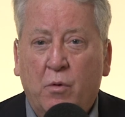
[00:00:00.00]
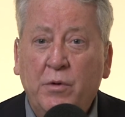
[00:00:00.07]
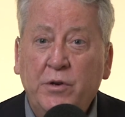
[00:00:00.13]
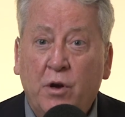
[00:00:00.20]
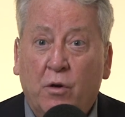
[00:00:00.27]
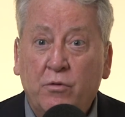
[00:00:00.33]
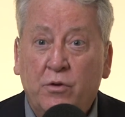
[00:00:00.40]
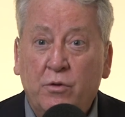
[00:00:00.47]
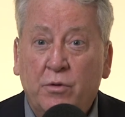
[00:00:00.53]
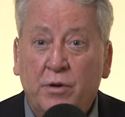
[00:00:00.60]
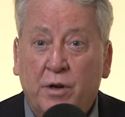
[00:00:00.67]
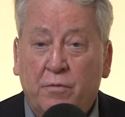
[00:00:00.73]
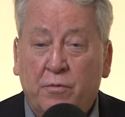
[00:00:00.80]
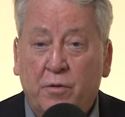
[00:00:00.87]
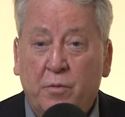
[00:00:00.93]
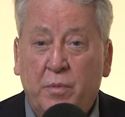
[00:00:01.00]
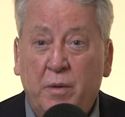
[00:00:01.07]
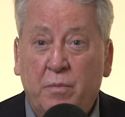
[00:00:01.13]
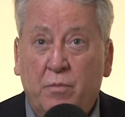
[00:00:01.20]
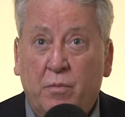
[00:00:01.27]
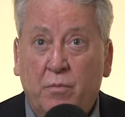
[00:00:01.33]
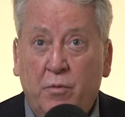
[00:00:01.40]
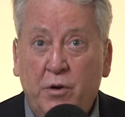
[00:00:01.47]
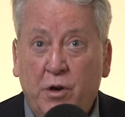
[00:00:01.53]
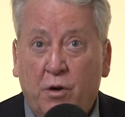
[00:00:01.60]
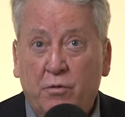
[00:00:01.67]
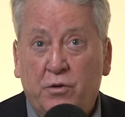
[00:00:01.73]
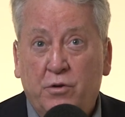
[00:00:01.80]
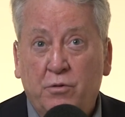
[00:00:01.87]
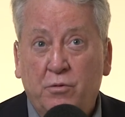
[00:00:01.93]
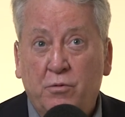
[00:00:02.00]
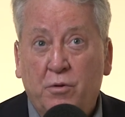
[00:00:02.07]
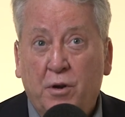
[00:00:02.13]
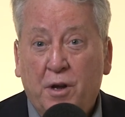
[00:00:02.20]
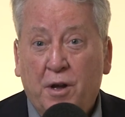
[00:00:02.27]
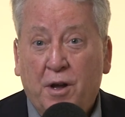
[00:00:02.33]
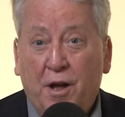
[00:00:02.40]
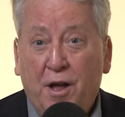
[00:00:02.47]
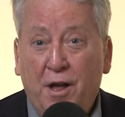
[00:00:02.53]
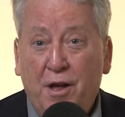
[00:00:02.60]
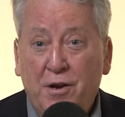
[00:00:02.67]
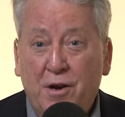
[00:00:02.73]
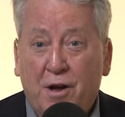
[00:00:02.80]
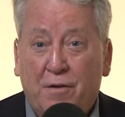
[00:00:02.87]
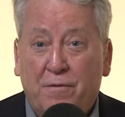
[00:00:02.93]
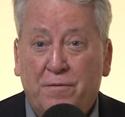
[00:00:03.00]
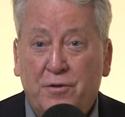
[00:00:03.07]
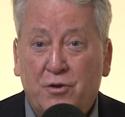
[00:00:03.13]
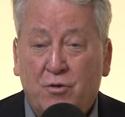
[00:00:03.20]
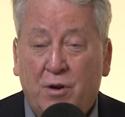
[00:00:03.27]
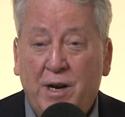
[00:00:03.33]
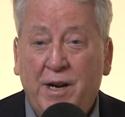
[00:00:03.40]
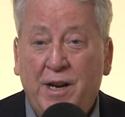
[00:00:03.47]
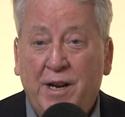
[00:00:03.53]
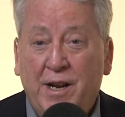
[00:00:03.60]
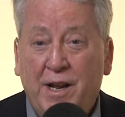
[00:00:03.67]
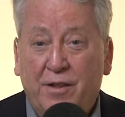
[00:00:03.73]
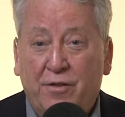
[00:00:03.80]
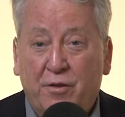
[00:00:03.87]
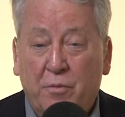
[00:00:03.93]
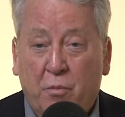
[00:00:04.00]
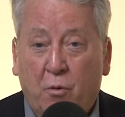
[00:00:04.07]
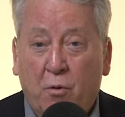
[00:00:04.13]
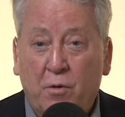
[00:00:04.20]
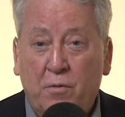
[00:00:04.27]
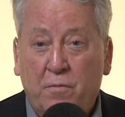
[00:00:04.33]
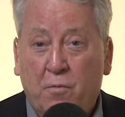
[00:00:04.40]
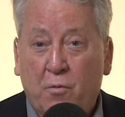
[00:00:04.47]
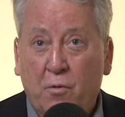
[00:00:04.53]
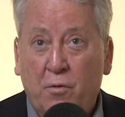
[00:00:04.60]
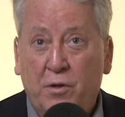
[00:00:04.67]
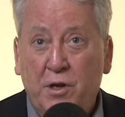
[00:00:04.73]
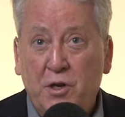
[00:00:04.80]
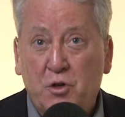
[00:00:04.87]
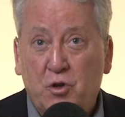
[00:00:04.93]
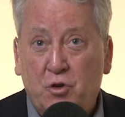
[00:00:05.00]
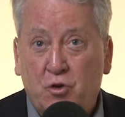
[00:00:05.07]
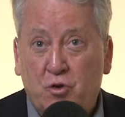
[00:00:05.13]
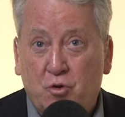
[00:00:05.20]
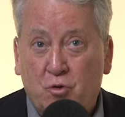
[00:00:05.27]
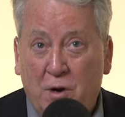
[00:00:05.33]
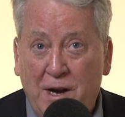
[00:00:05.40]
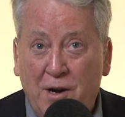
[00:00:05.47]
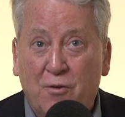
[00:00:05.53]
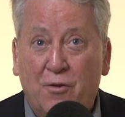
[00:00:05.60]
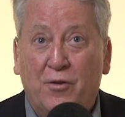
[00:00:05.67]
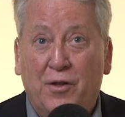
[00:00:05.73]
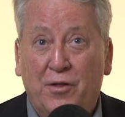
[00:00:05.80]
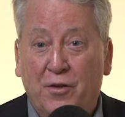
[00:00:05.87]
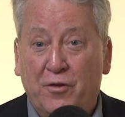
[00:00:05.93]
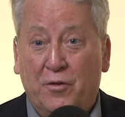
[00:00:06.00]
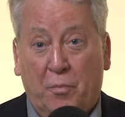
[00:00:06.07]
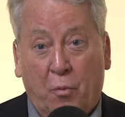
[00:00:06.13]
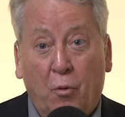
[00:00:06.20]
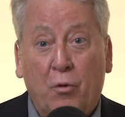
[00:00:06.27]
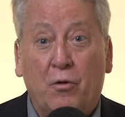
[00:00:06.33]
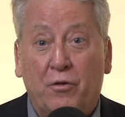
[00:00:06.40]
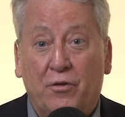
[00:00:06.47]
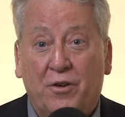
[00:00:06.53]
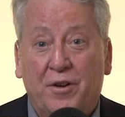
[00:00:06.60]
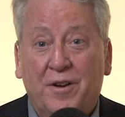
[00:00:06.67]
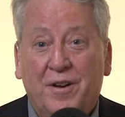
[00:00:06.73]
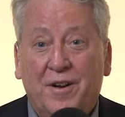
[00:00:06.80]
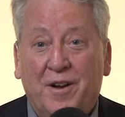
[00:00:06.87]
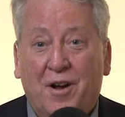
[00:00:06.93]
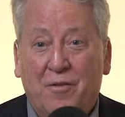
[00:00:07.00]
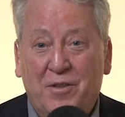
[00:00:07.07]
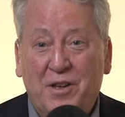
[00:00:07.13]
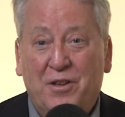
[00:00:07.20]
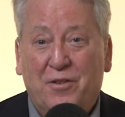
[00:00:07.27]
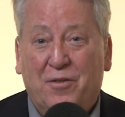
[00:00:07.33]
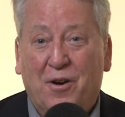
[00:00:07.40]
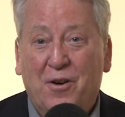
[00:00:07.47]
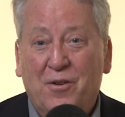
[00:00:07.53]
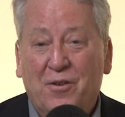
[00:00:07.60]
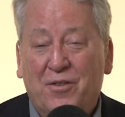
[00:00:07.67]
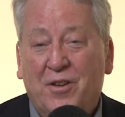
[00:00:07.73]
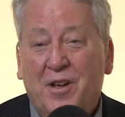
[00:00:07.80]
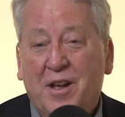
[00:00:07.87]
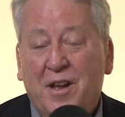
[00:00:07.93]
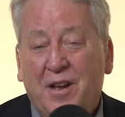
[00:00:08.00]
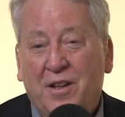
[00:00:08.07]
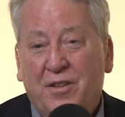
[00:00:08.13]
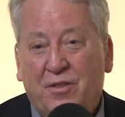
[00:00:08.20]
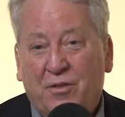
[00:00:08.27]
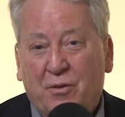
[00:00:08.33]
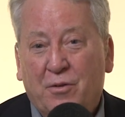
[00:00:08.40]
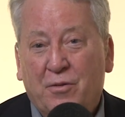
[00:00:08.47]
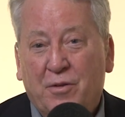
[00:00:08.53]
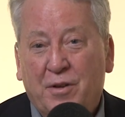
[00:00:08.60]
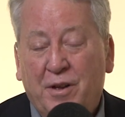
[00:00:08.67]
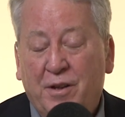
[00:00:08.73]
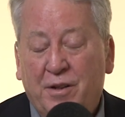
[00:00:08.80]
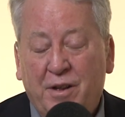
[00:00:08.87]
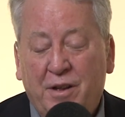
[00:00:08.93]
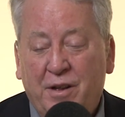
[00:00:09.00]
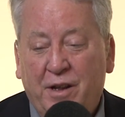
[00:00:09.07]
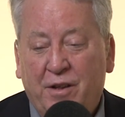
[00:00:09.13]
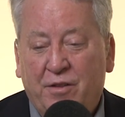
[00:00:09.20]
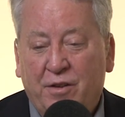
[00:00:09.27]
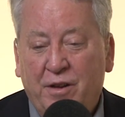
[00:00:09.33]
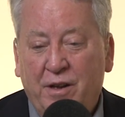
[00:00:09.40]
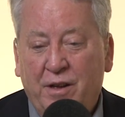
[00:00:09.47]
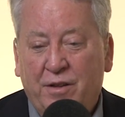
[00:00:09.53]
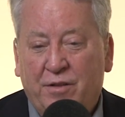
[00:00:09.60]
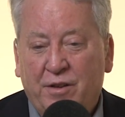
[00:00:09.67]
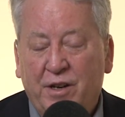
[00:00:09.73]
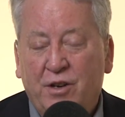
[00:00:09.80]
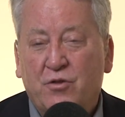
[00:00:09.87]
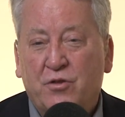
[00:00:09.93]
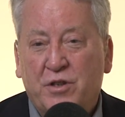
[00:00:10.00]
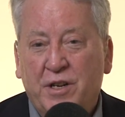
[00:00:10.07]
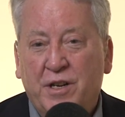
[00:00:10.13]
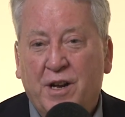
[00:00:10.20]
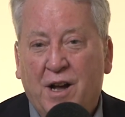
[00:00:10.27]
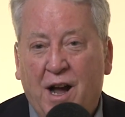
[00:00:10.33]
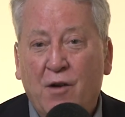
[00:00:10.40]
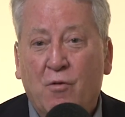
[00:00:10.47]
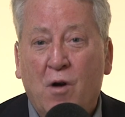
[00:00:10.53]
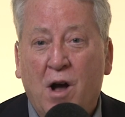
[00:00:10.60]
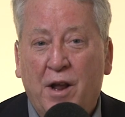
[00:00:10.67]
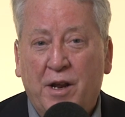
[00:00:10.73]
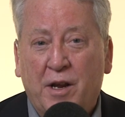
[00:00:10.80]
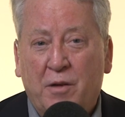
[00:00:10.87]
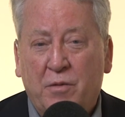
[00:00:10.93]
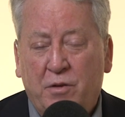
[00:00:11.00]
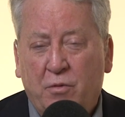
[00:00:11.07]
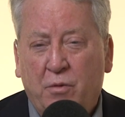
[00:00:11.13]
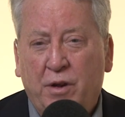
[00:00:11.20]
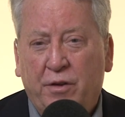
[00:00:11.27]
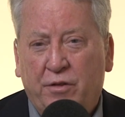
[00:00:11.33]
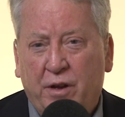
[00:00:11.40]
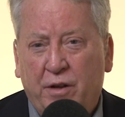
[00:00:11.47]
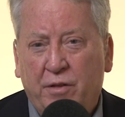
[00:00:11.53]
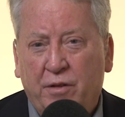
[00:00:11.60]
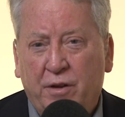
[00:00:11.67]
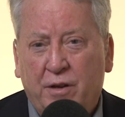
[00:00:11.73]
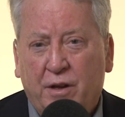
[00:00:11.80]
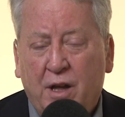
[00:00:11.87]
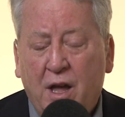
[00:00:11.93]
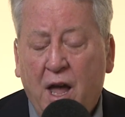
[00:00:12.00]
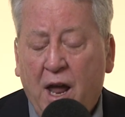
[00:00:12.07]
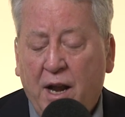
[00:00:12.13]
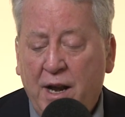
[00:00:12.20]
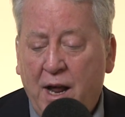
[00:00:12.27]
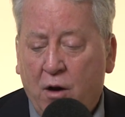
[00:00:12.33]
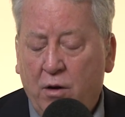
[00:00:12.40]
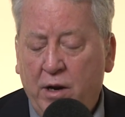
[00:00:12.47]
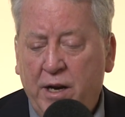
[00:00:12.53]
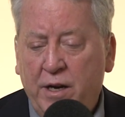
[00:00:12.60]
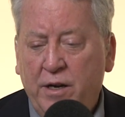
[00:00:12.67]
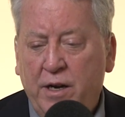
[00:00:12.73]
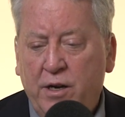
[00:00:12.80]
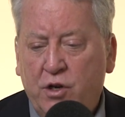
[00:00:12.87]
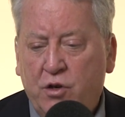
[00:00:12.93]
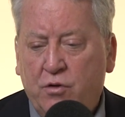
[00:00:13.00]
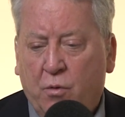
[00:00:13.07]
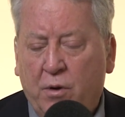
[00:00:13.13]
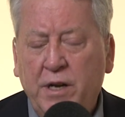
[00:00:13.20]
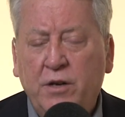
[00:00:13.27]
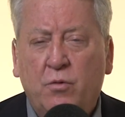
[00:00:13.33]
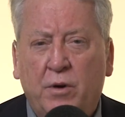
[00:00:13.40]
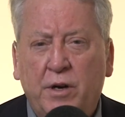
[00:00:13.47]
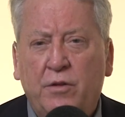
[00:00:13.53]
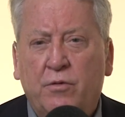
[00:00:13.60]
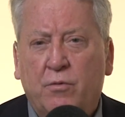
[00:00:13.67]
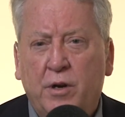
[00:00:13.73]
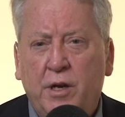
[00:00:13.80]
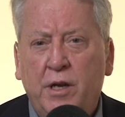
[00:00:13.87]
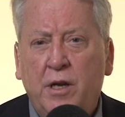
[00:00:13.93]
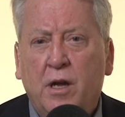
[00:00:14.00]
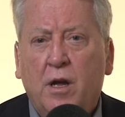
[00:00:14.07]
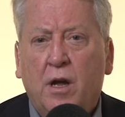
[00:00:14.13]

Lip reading: we don't do enough for the people. We don't do enough training and support for the trainers and the supporters of these folks. It's sort of it's an interesting, ironic twist, I think. Now, in 2023,